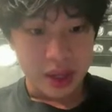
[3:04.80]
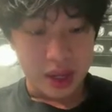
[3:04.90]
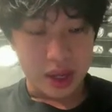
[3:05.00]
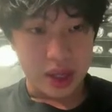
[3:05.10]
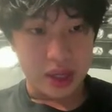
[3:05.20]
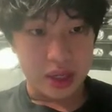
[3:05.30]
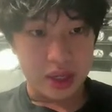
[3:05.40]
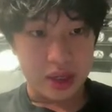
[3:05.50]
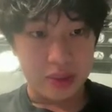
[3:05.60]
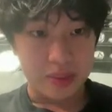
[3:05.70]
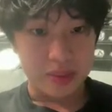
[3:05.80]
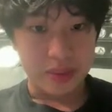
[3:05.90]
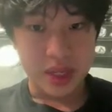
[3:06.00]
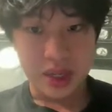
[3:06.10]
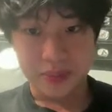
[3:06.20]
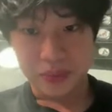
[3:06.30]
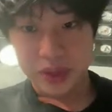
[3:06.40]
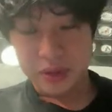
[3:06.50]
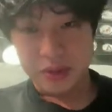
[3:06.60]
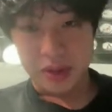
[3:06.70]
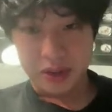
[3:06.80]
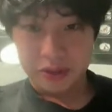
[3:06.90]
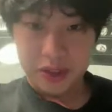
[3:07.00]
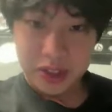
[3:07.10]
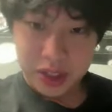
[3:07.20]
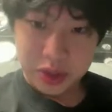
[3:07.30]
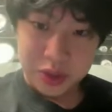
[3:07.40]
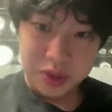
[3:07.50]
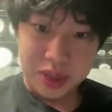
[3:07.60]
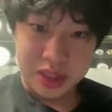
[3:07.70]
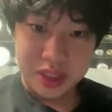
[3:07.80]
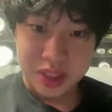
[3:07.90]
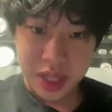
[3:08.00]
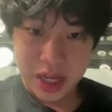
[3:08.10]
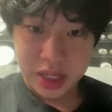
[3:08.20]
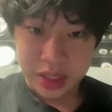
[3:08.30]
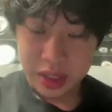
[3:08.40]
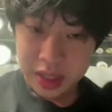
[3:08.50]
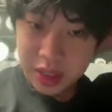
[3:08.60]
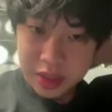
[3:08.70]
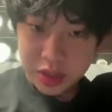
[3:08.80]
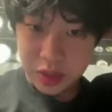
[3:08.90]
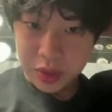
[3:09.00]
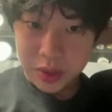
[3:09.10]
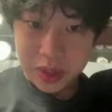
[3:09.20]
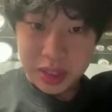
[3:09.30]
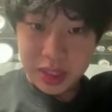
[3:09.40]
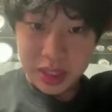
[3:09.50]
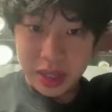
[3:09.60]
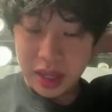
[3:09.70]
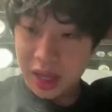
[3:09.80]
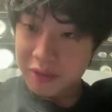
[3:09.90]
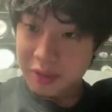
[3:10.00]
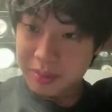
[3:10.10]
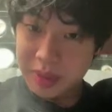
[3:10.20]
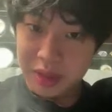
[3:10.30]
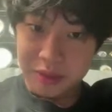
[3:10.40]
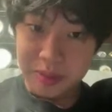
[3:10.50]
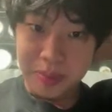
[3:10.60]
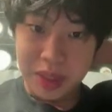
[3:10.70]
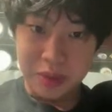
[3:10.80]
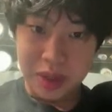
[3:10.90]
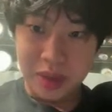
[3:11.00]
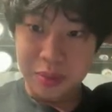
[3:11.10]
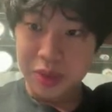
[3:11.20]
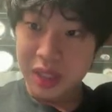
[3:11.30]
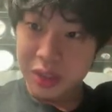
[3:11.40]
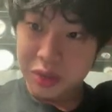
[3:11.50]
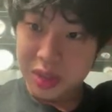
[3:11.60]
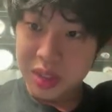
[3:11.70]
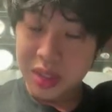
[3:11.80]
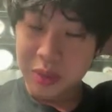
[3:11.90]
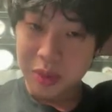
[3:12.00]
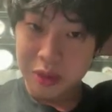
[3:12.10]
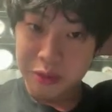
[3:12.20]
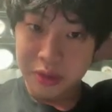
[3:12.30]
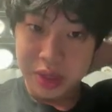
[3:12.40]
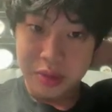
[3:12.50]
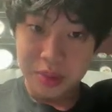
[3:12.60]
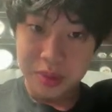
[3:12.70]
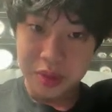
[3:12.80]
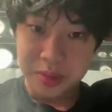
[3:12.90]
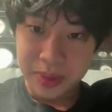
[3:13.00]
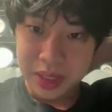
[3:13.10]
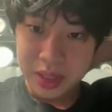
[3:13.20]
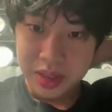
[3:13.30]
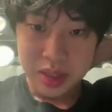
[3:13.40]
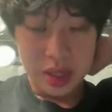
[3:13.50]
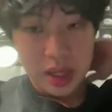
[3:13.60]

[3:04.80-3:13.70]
And without further ado, this is Jan. So currently, I have a bit of background, pretty interested in the Web3 crypto space.